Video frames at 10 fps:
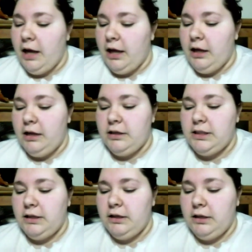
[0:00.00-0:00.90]

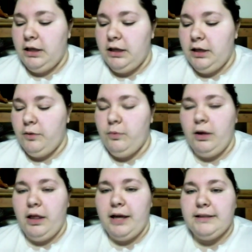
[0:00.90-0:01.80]
and he didn't
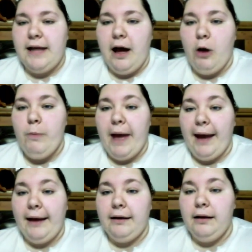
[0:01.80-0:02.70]
realize how
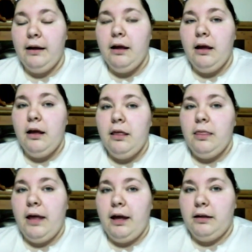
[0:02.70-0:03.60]
bad
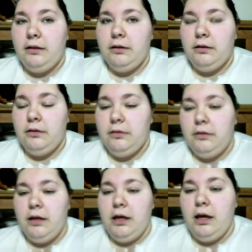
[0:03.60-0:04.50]
that
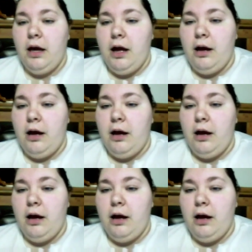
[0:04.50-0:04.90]
the